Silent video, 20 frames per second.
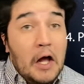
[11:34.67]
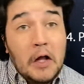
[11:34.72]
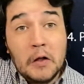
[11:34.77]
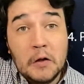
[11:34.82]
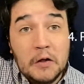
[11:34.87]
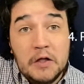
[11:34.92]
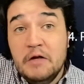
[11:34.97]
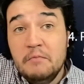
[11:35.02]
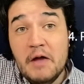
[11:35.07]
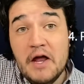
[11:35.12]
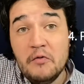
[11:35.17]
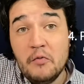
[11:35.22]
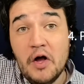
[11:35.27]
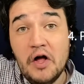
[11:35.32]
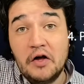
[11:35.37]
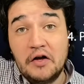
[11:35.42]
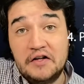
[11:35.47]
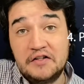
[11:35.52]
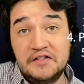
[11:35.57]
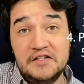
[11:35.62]

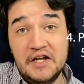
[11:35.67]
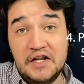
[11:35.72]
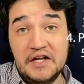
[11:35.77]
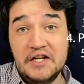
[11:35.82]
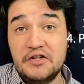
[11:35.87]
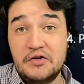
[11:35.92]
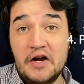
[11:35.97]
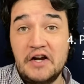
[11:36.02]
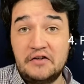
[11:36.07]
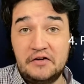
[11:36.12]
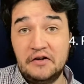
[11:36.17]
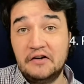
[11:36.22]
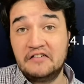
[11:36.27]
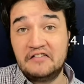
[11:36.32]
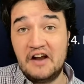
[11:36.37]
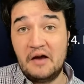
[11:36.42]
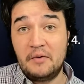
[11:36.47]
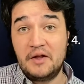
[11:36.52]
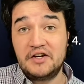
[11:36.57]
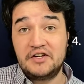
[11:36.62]
Lin-Manuel could sneak in a director
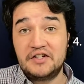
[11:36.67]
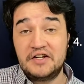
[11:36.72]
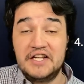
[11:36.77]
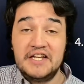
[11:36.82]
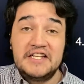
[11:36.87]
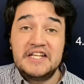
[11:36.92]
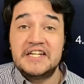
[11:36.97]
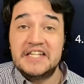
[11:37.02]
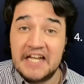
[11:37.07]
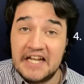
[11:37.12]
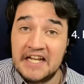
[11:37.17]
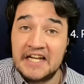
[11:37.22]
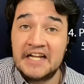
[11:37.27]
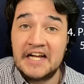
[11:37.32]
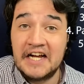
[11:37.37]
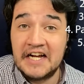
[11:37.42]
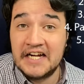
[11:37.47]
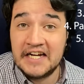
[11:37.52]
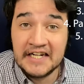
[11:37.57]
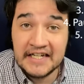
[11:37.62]
nomination. He did get
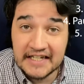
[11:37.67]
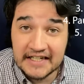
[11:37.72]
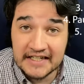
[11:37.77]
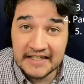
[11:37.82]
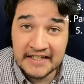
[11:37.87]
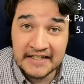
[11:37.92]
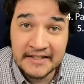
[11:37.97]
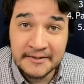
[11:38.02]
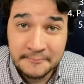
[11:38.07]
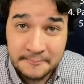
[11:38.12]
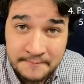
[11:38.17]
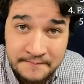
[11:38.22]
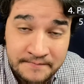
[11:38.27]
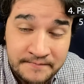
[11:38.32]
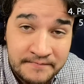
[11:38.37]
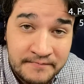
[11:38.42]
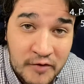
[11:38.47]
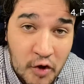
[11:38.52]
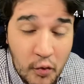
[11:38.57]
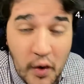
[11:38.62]
a
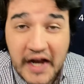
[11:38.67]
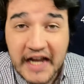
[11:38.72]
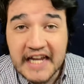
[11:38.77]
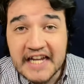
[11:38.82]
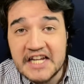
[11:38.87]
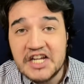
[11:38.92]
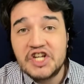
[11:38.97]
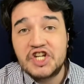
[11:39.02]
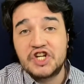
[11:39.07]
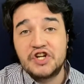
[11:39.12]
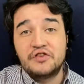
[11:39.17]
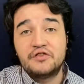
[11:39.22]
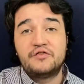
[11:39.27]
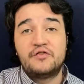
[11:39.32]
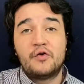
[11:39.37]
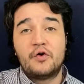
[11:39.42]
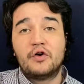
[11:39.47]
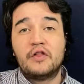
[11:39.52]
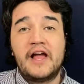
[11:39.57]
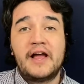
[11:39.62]
recognition
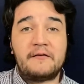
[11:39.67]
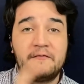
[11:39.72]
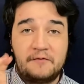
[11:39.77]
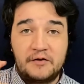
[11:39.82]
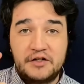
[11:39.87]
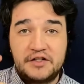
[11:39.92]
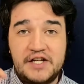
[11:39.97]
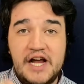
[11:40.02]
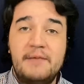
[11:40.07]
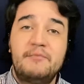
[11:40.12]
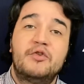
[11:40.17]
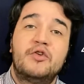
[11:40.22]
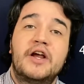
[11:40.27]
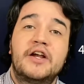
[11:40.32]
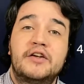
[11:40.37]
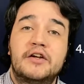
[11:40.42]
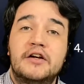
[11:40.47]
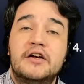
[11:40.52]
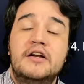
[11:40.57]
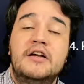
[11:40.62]
for like first-time
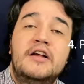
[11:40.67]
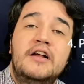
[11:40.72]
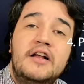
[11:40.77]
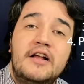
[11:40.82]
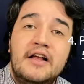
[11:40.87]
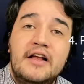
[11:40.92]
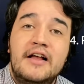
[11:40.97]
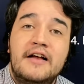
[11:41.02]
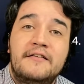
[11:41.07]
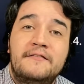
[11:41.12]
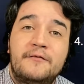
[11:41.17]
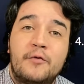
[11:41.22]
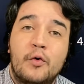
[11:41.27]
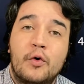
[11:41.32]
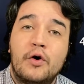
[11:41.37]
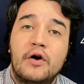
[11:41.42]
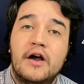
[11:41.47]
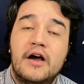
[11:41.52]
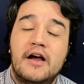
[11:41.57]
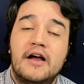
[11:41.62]
director
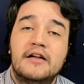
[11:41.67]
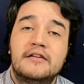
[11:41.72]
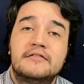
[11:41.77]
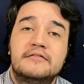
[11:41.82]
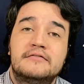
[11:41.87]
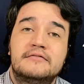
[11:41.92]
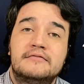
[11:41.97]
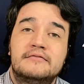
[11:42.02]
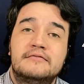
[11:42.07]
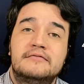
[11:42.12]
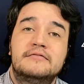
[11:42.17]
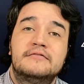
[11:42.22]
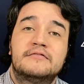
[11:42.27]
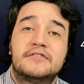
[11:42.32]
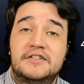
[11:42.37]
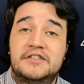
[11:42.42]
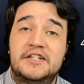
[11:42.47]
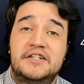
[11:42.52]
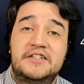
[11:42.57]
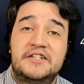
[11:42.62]
for
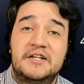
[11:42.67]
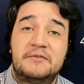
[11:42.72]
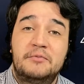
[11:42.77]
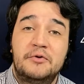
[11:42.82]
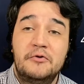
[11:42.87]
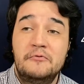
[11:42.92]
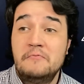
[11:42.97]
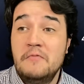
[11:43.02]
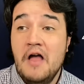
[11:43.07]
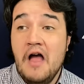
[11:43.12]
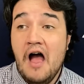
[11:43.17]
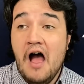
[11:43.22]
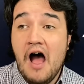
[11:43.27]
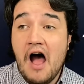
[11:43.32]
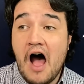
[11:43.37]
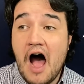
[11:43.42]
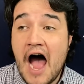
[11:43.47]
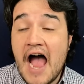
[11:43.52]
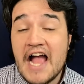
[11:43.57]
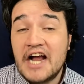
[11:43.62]
Tick, Tick, Boom.
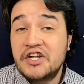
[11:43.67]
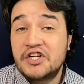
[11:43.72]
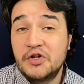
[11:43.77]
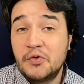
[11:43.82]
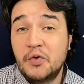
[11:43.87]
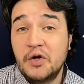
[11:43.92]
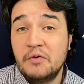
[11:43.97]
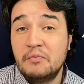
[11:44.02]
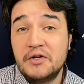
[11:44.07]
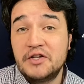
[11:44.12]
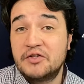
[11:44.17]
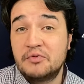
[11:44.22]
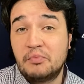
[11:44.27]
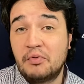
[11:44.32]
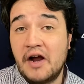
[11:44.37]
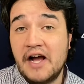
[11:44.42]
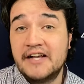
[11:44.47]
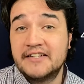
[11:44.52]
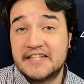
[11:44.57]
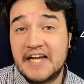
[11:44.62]
I actually wouldn't be
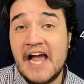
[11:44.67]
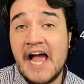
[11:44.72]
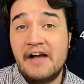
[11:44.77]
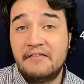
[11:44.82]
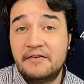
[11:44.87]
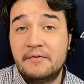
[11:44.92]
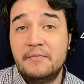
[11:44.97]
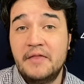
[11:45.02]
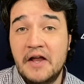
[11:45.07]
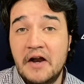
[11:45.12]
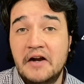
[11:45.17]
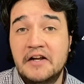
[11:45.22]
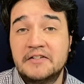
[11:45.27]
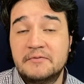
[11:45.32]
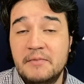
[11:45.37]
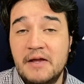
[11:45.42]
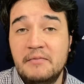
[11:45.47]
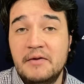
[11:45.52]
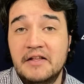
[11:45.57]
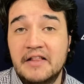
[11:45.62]
surprised. I have him there as
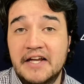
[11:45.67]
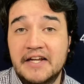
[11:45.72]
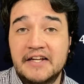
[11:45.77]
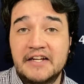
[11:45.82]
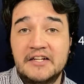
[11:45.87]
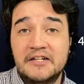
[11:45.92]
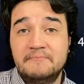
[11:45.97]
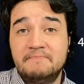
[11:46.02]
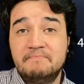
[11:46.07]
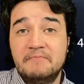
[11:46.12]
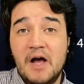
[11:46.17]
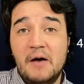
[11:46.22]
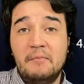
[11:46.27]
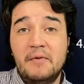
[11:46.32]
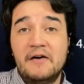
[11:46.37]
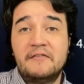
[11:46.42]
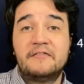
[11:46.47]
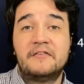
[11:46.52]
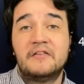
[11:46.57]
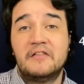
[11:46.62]
maybe like a
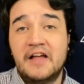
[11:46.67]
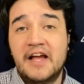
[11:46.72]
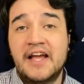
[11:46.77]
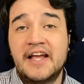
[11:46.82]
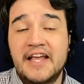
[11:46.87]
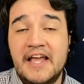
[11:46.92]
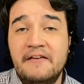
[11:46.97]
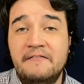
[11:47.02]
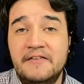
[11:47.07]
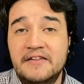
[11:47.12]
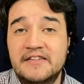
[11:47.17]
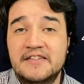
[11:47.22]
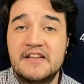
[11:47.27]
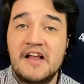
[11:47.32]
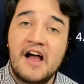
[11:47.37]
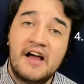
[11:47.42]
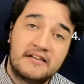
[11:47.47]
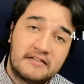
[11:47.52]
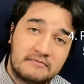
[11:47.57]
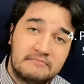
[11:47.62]
buffer. Like if it's
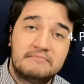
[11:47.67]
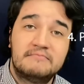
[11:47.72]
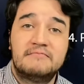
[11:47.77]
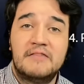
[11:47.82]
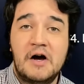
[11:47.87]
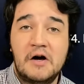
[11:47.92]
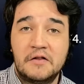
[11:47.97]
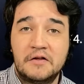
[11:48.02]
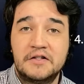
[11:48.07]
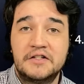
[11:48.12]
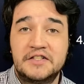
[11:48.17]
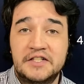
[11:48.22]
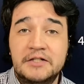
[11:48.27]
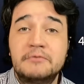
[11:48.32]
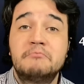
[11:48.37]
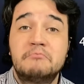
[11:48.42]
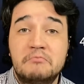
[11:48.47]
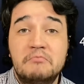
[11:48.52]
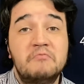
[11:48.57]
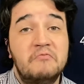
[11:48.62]
not others,
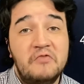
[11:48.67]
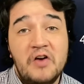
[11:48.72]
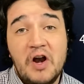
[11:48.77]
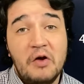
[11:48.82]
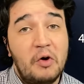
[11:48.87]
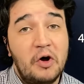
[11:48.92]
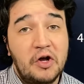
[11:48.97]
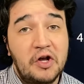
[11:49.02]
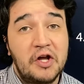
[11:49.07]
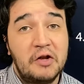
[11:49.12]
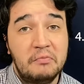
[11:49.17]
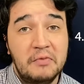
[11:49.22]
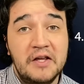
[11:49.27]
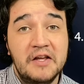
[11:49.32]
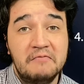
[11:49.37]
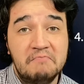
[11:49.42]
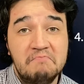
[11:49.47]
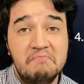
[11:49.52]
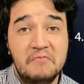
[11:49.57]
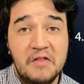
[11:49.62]
it very well could
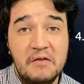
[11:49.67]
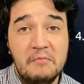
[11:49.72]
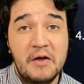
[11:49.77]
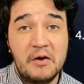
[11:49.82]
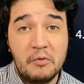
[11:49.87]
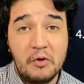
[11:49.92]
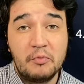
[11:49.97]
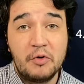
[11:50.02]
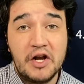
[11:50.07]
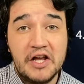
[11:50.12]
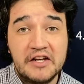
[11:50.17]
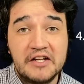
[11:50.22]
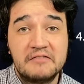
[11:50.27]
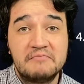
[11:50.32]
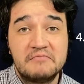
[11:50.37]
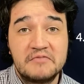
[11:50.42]
be Lin-Manuel Miranda.